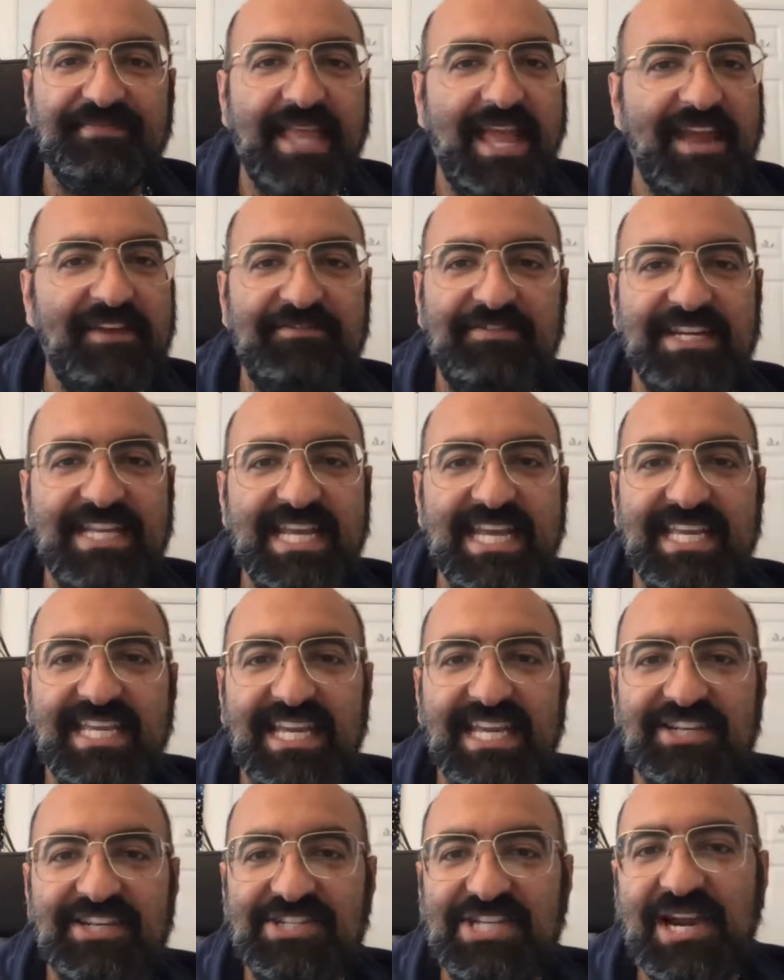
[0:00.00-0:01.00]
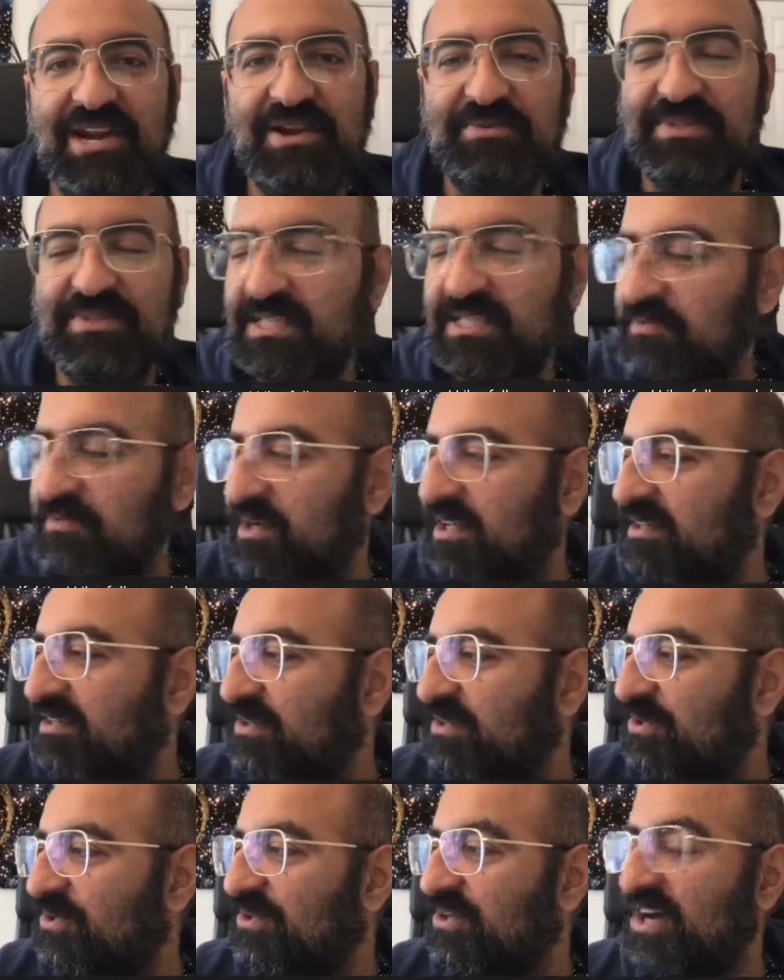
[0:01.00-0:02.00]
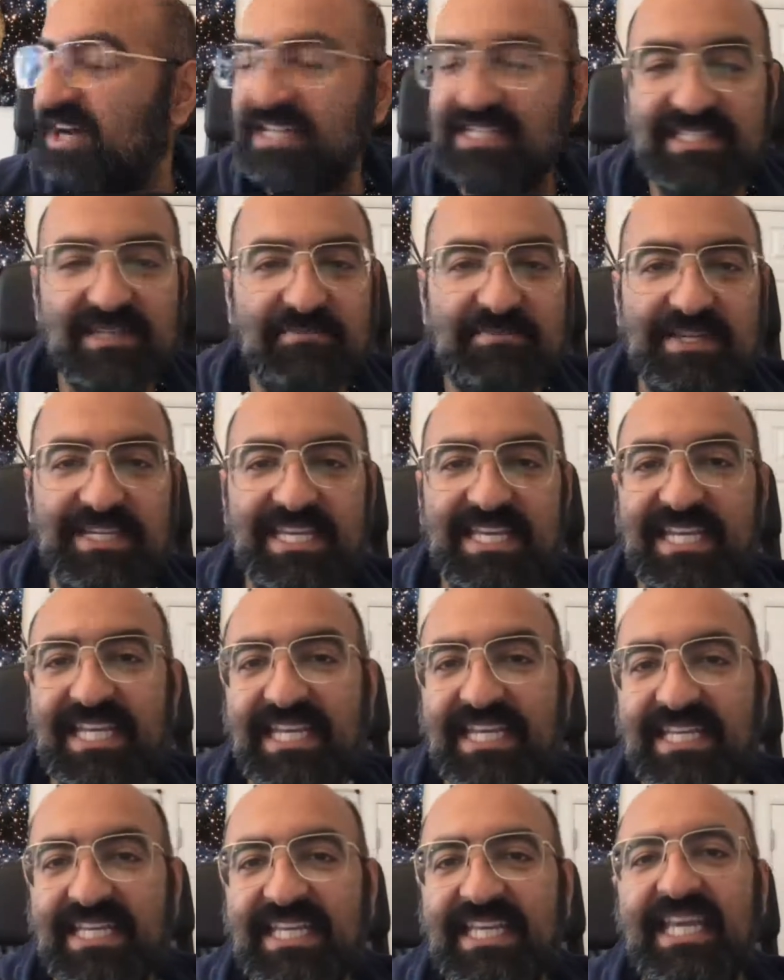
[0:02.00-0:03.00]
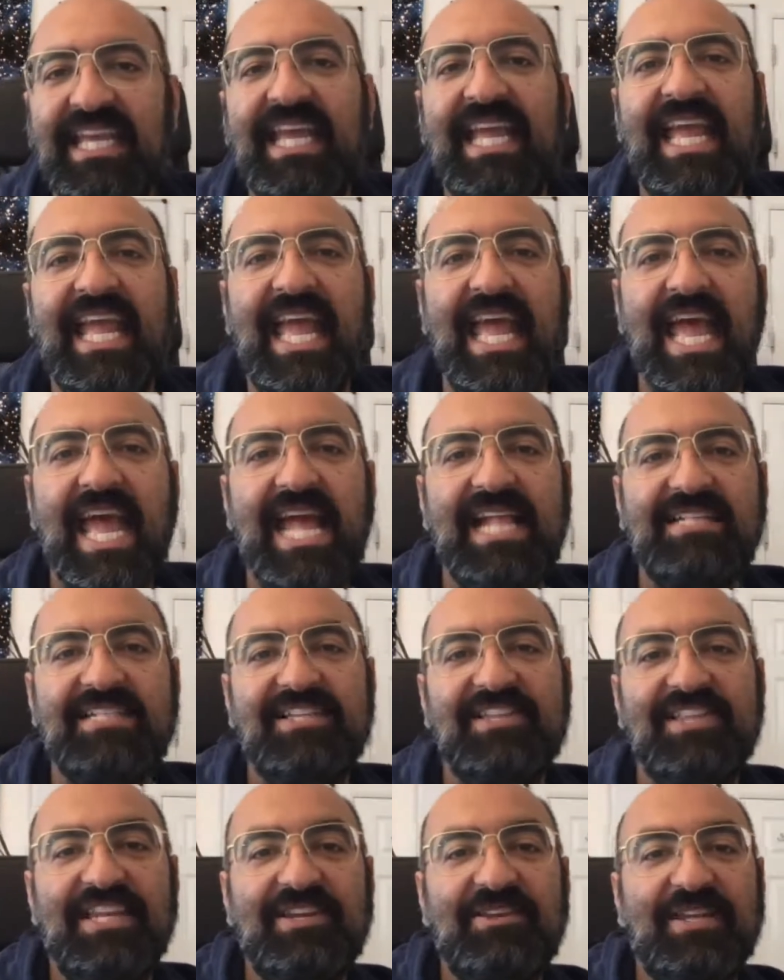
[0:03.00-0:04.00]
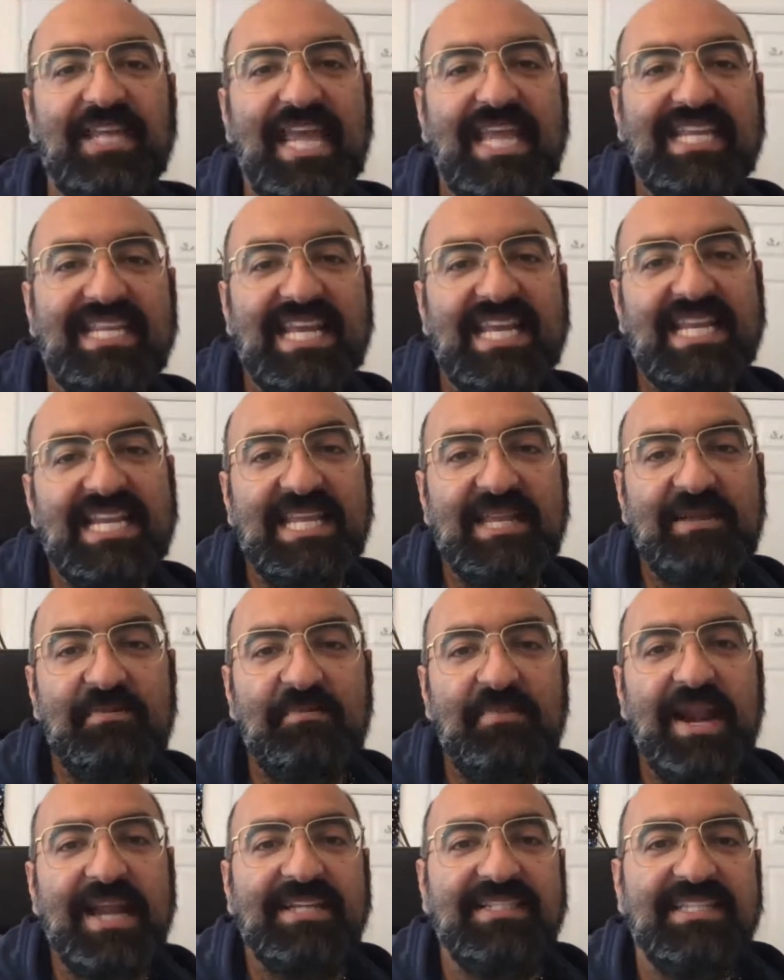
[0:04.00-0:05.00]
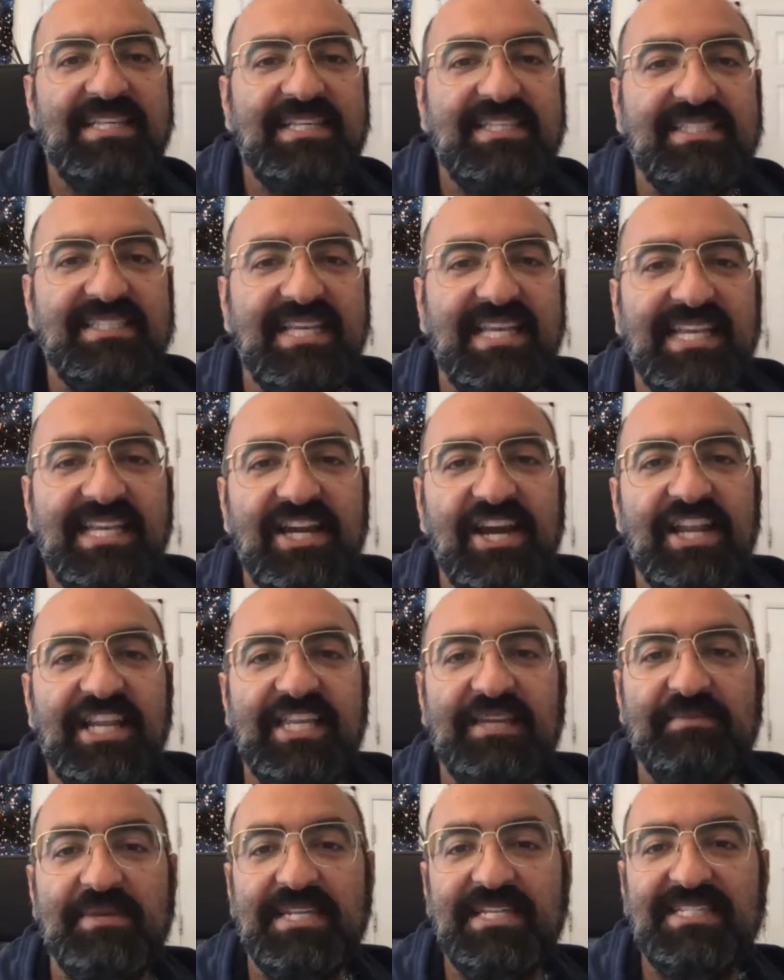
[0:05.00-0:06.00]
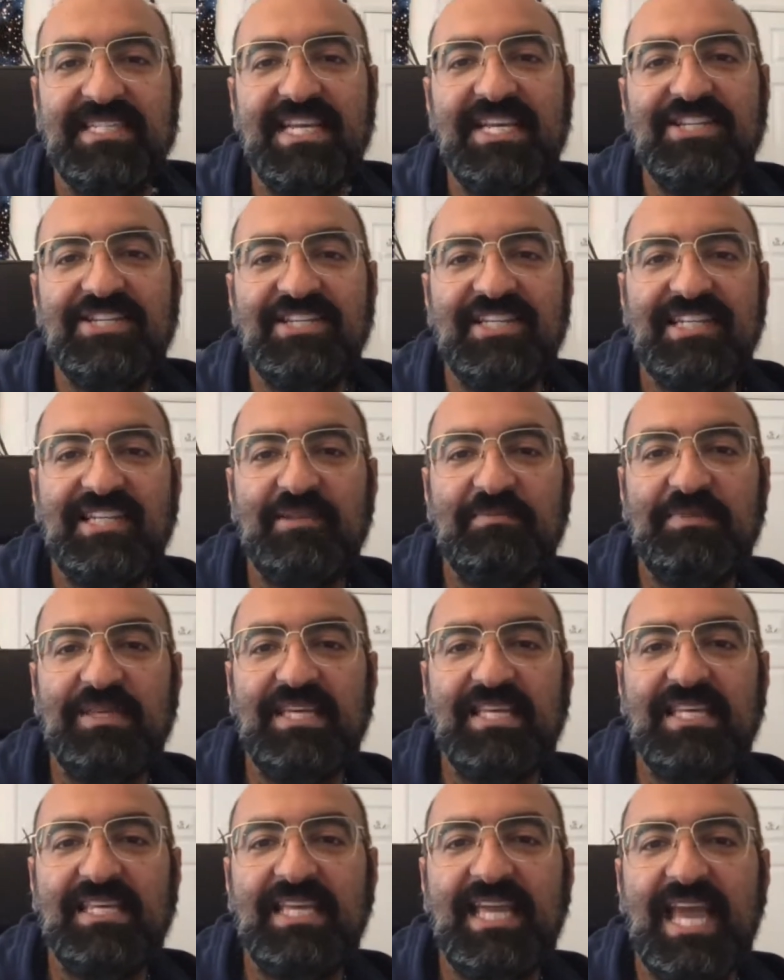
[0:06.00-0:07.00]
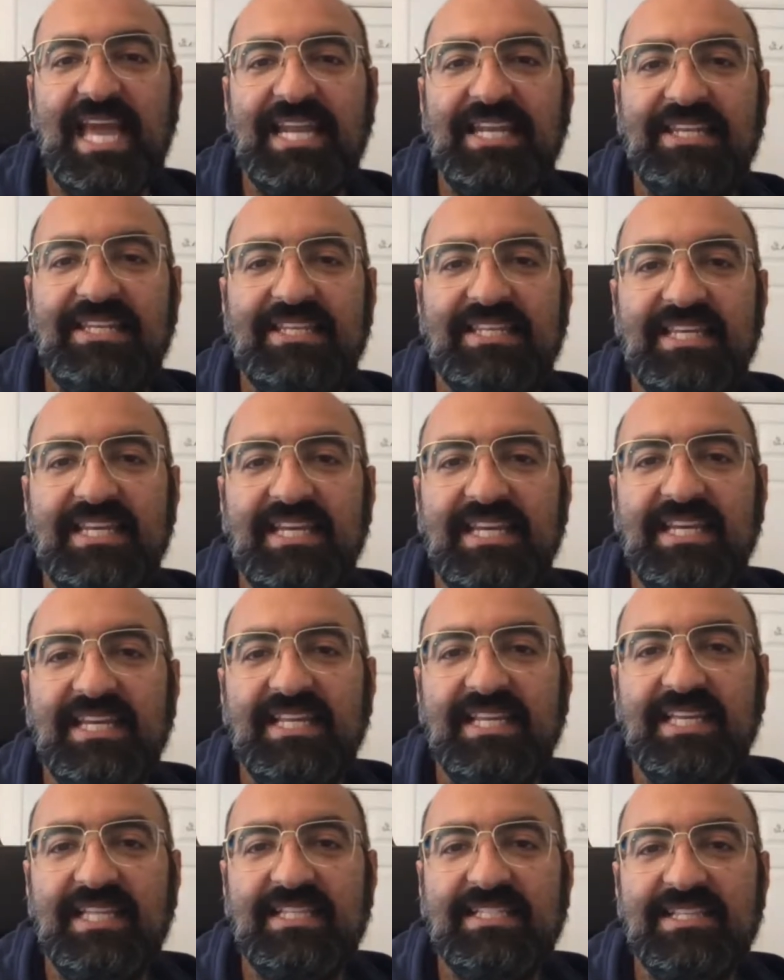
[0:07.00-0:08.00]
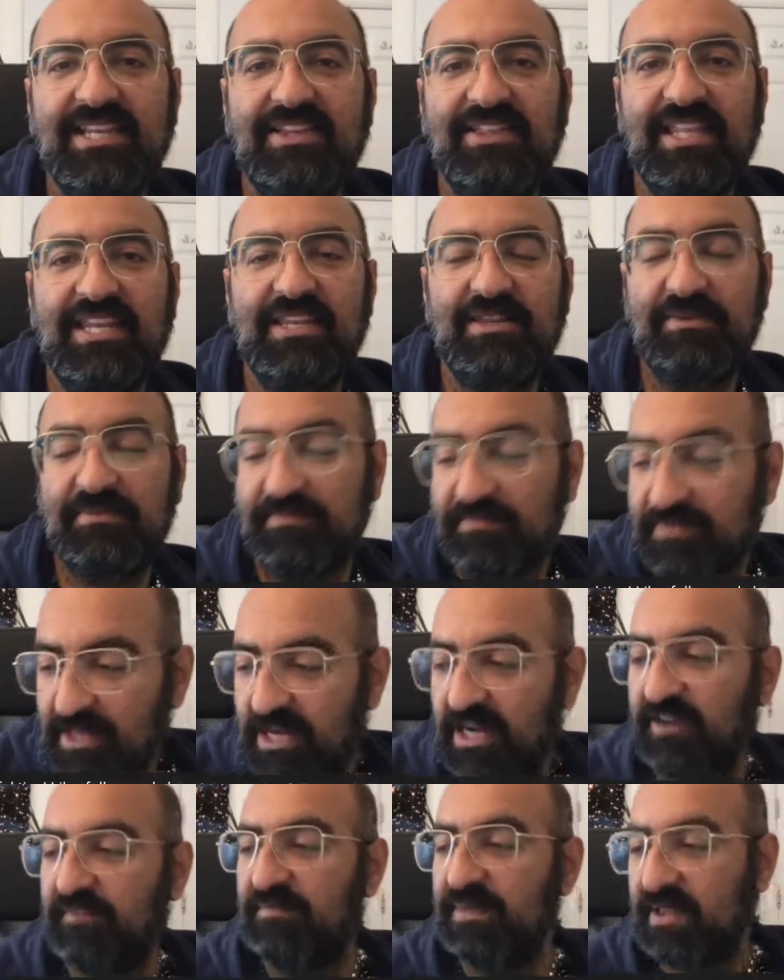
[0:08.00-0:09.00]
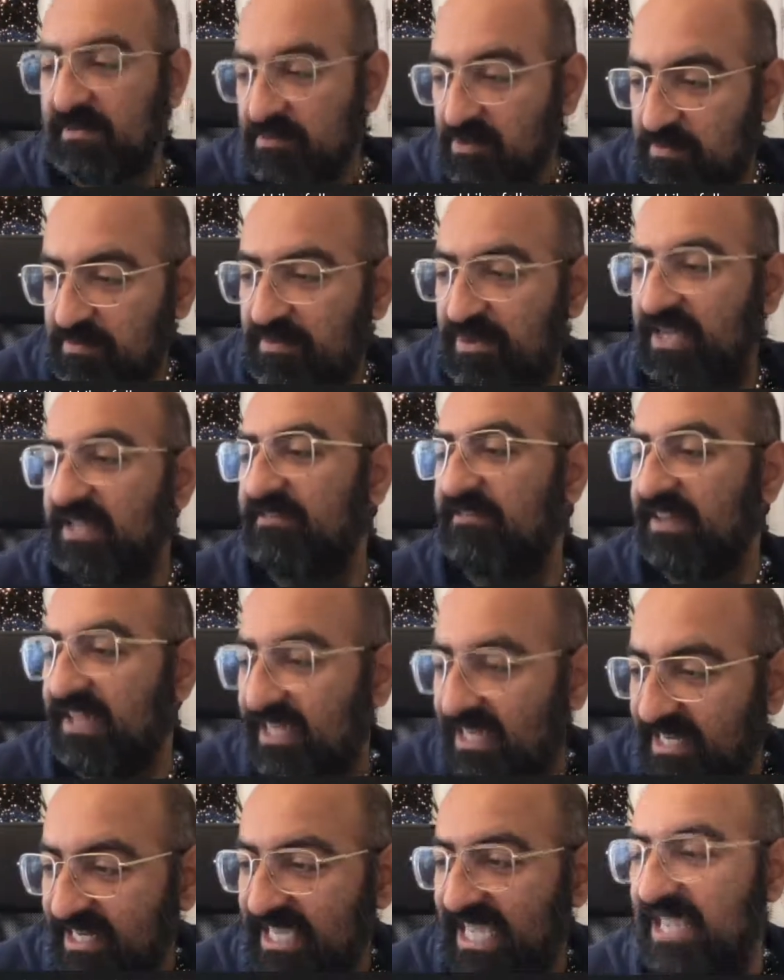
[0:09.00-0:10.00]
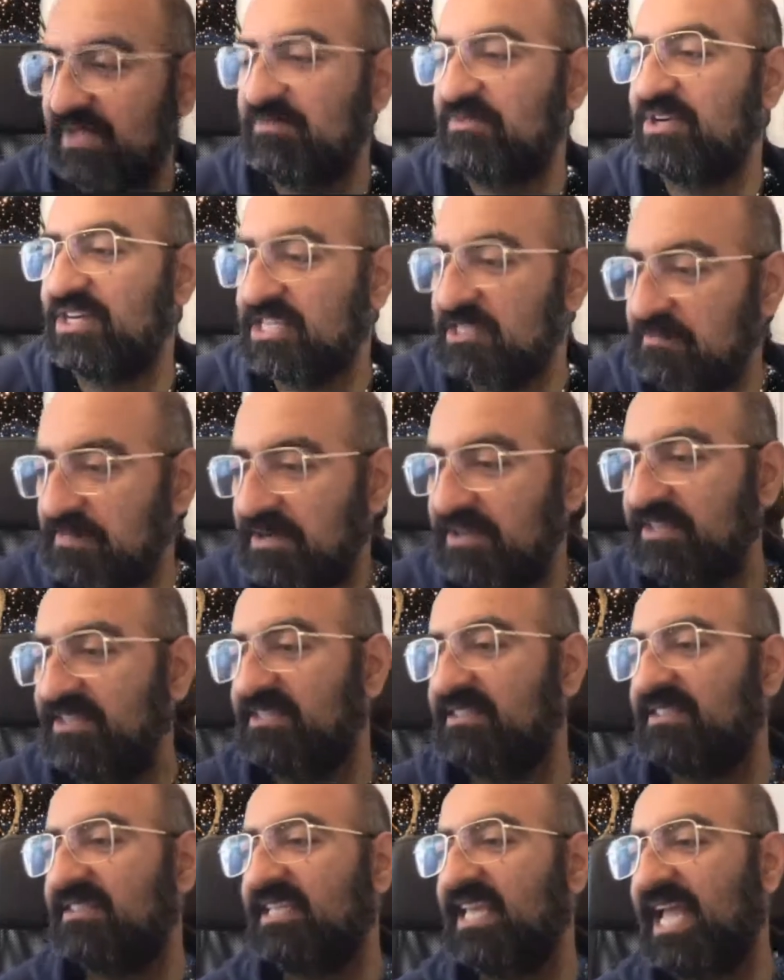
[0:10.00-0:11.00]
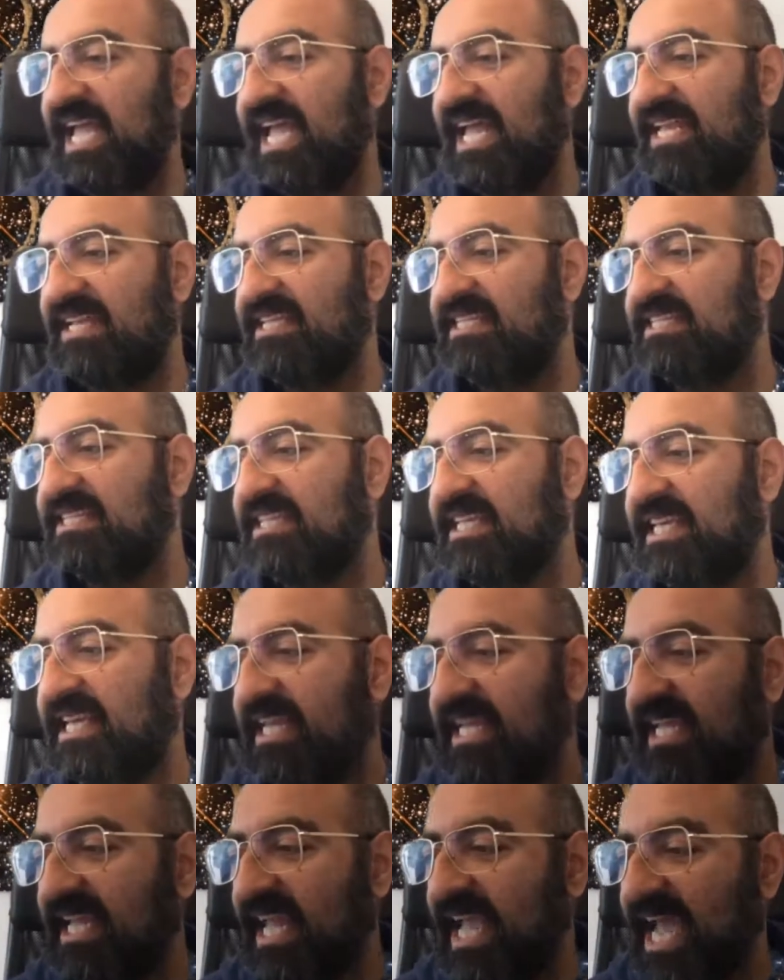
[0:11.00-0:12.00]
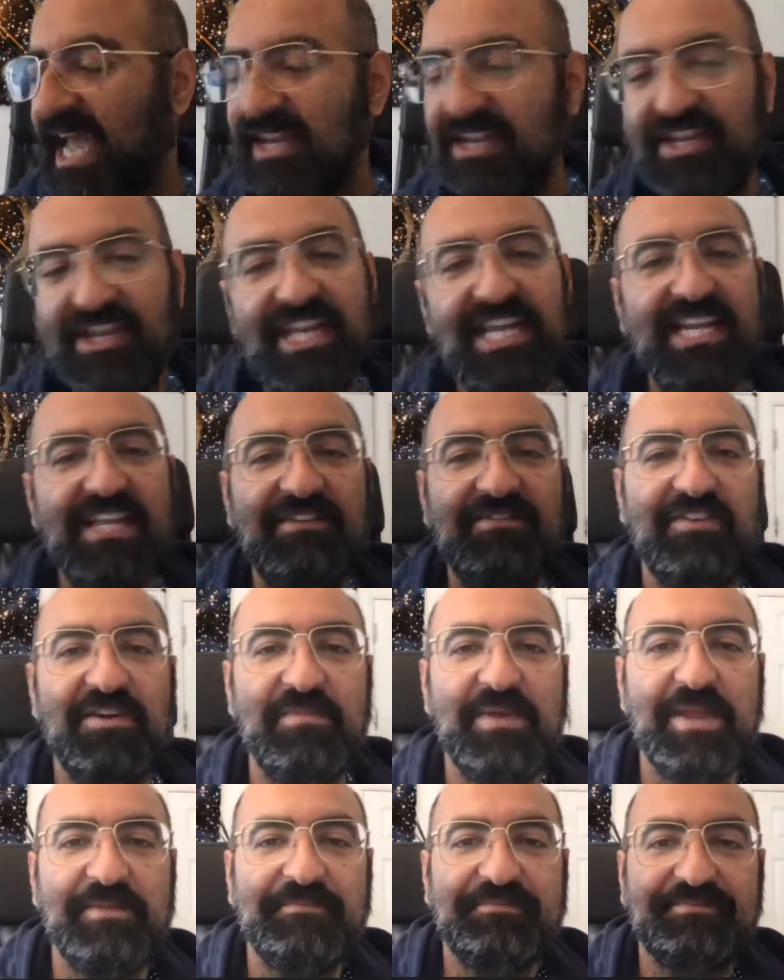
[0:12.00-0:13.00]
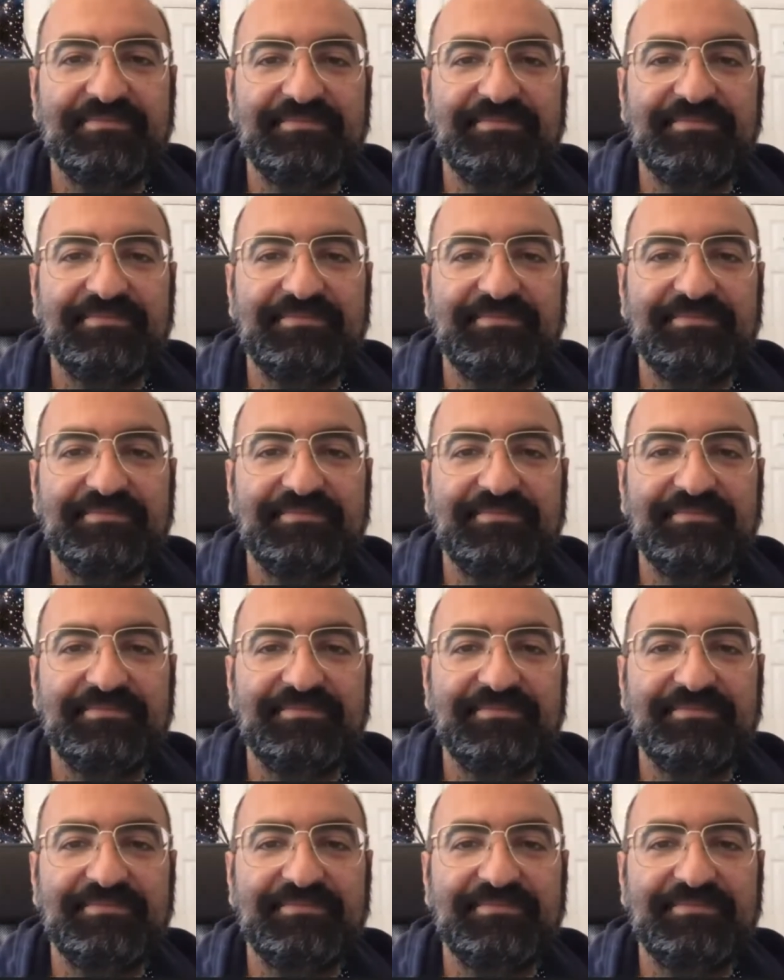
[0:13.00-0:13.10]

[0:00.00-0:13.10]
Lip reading: every day and share it with someone, or guide somebody in it. And so then you get daily practice in guiding a meditation. So then you're kind of being more prolific, and you're getting more experience, and you're learning from it.